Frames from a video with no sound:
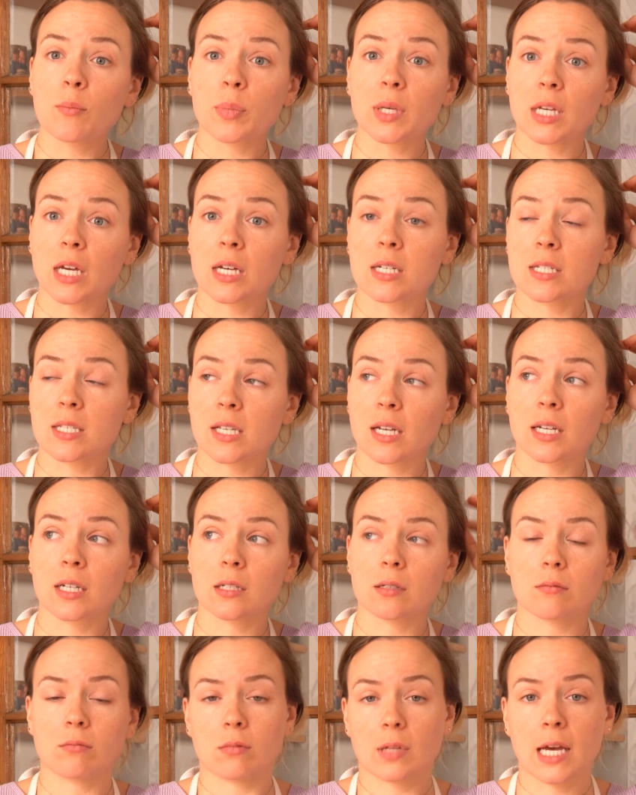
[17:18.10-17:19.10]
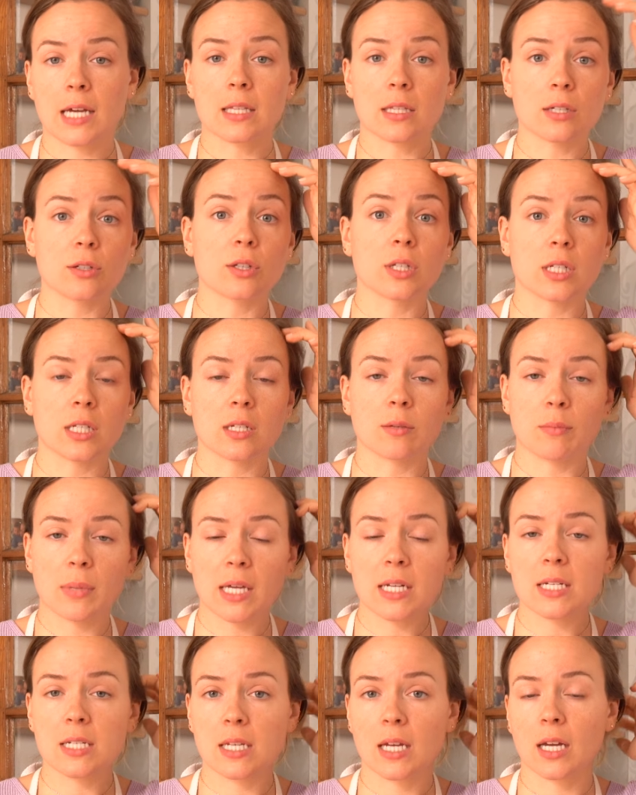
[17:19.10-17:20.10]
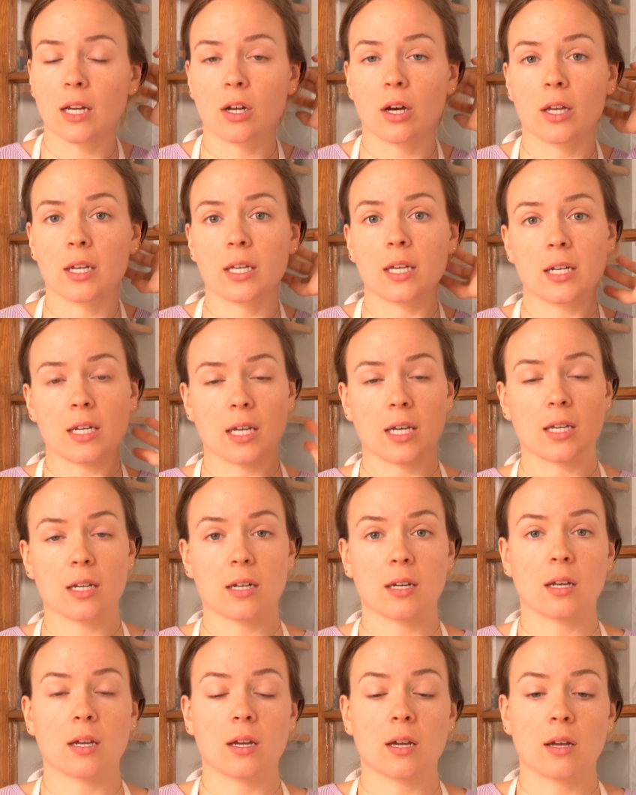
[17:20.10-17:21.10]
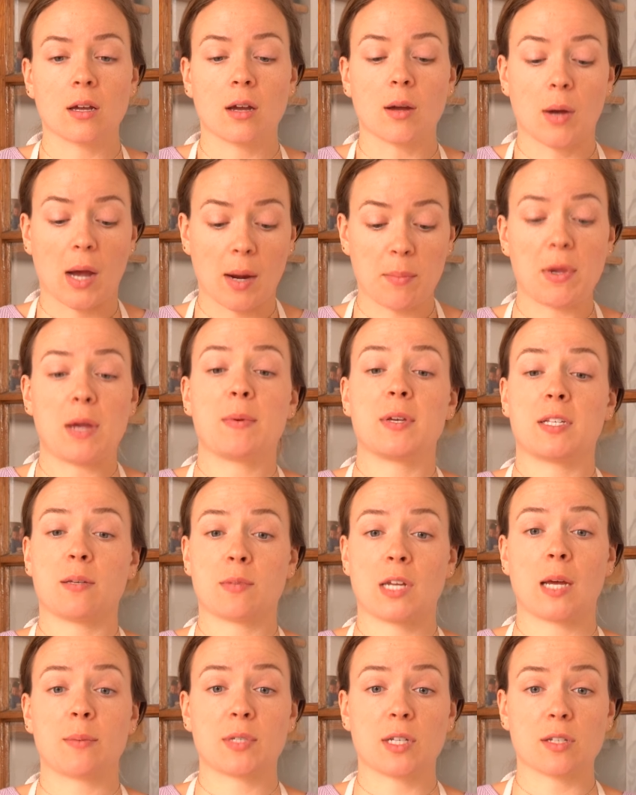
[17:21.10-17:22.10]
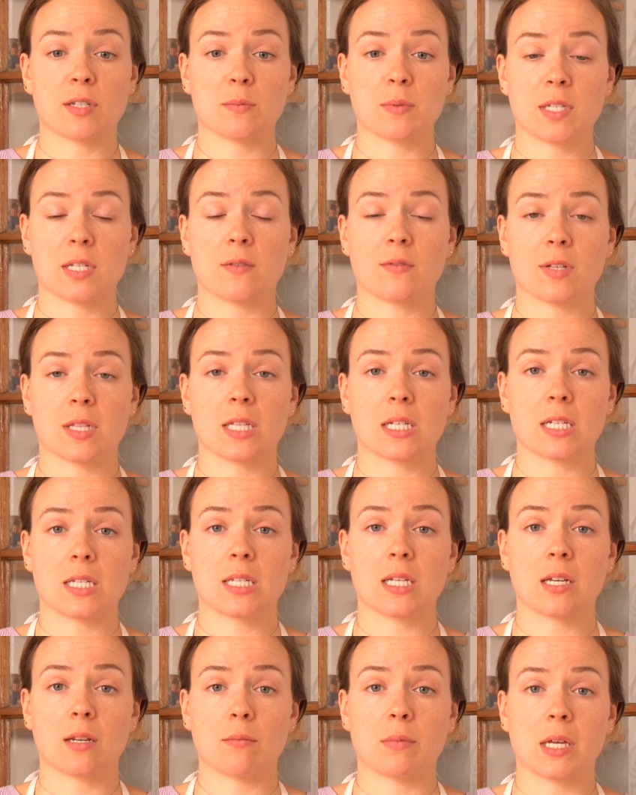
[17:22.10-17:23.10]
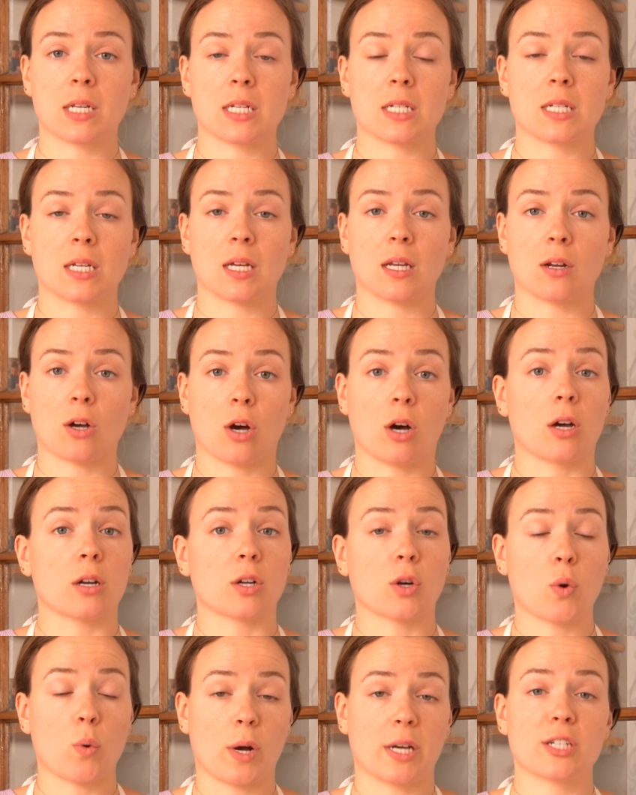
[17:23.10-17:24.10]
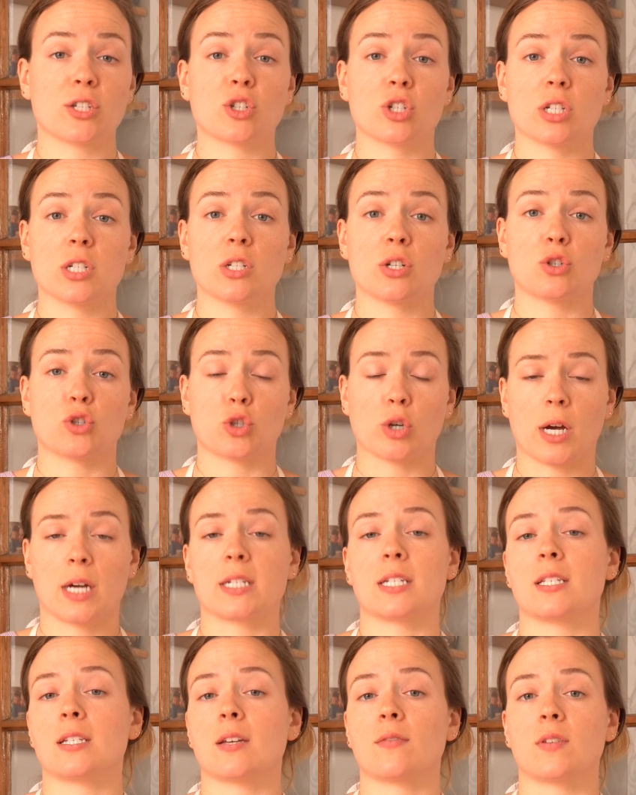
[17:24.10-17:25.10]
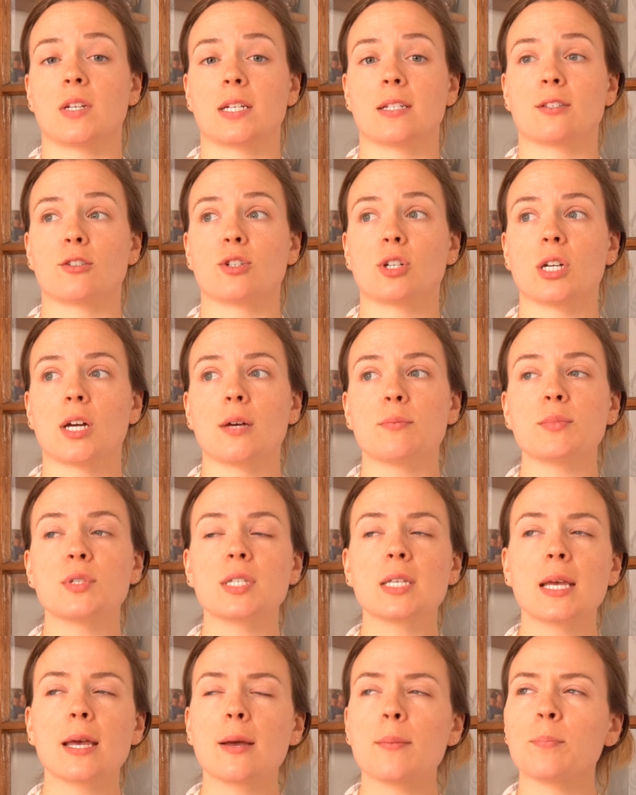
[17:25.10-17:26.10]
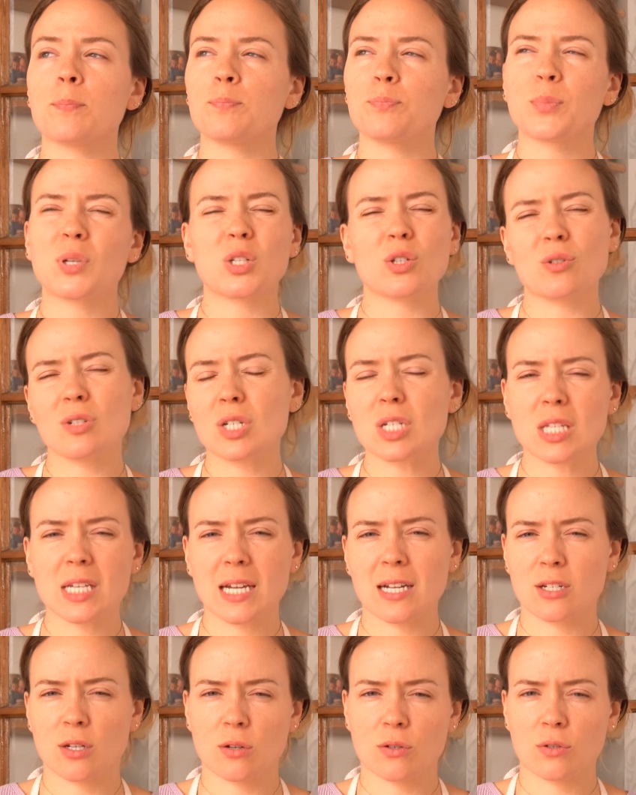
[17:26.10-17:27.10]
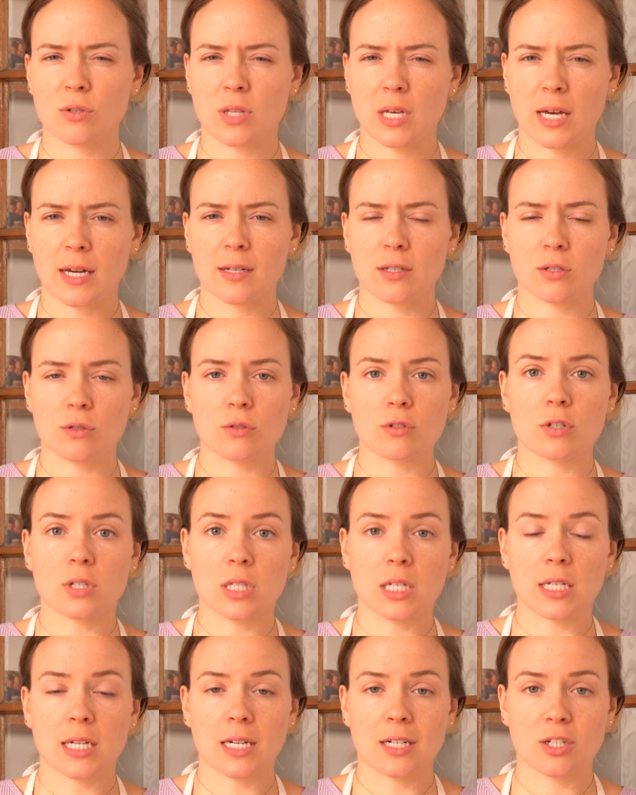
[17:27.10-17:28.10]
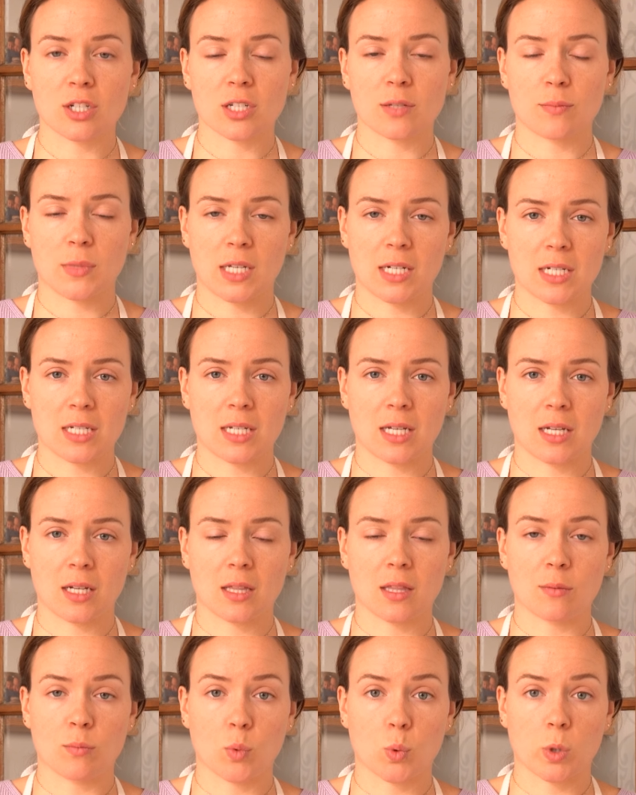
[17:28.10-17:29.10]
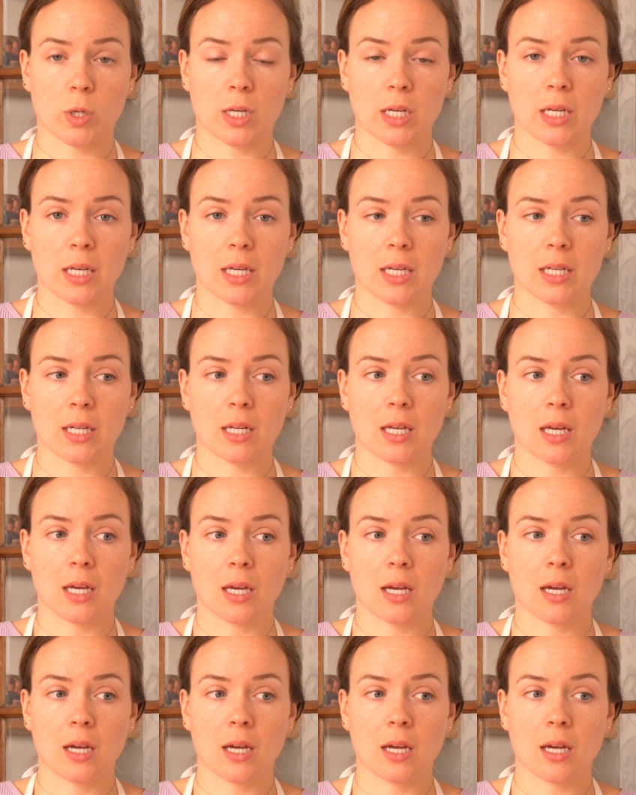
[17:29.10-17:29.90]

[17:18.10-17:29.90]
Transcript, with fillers: because like I literally need to meditate on it. And I maybe sometimes I'll specifically sit and meditate on a question to try to see if an answer comes. But usually I don't do that. Usually I just meditate in the morning and